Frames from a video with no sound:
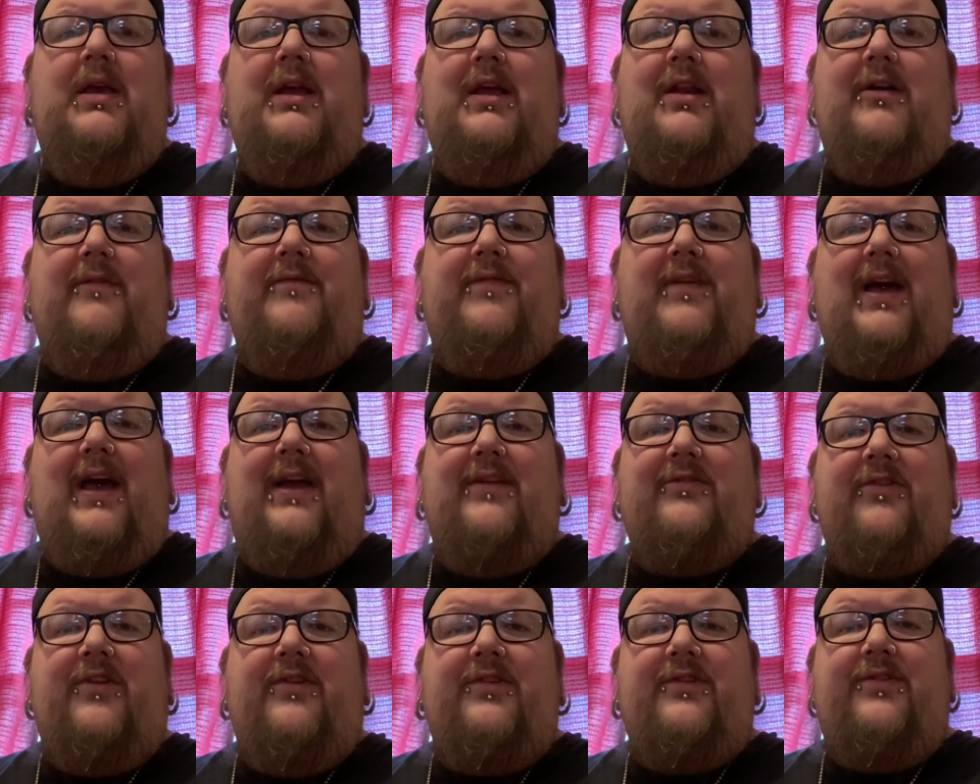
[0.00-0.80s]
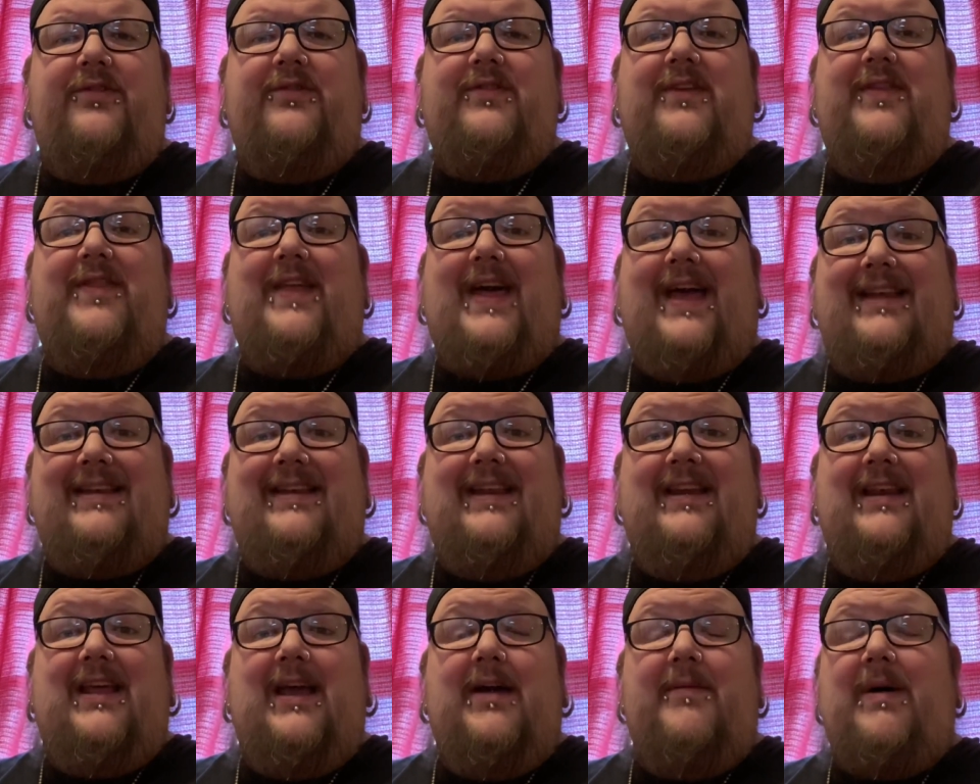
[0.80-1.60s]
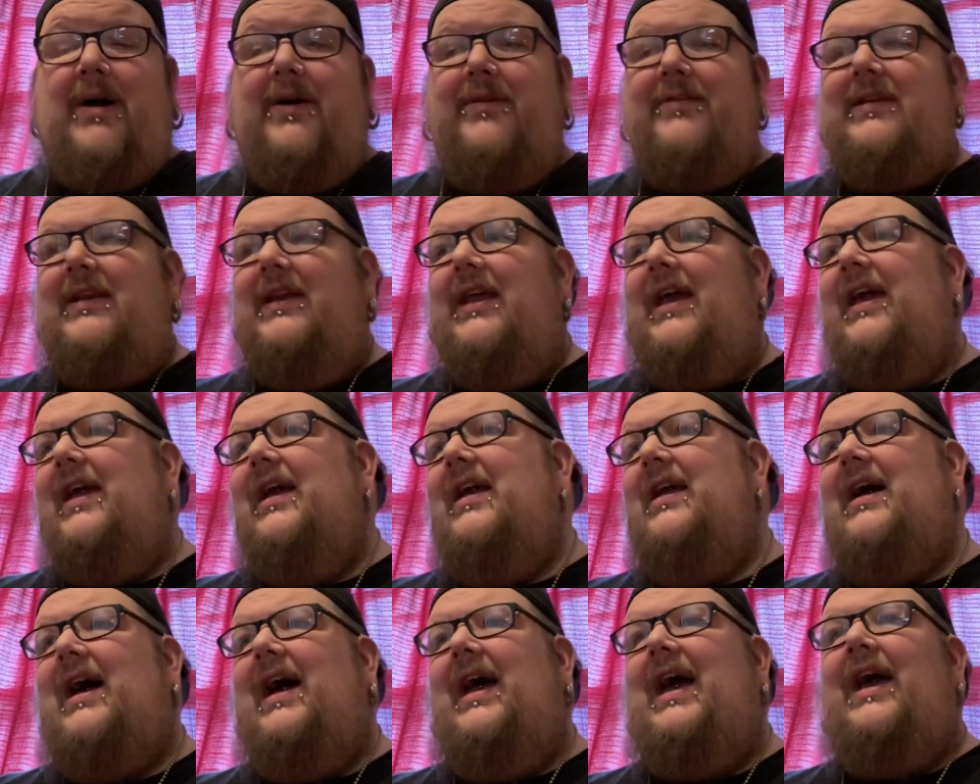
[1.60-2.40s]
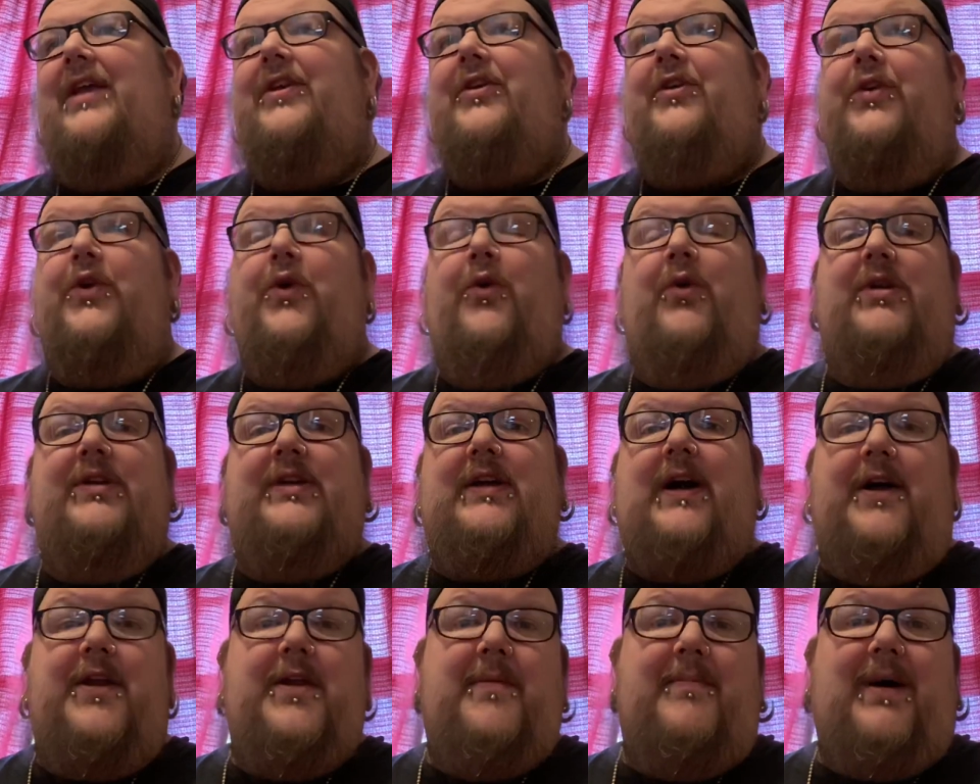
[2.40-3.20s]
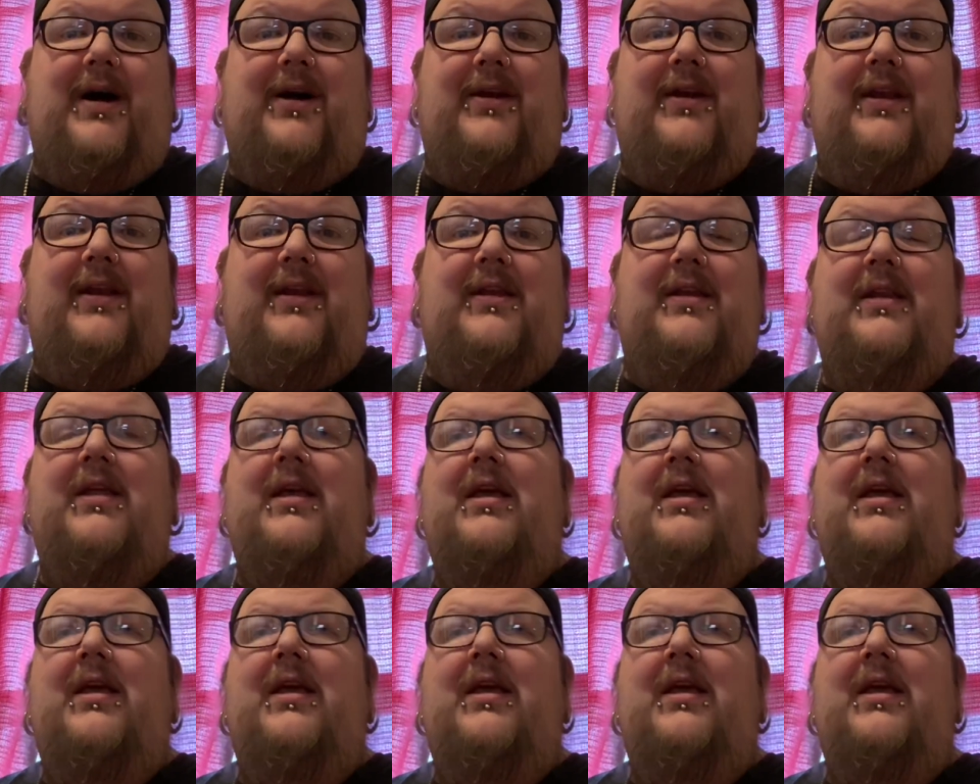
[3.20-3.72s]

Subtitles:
if you guys are interested, that did come out today. I don't know a ton about it.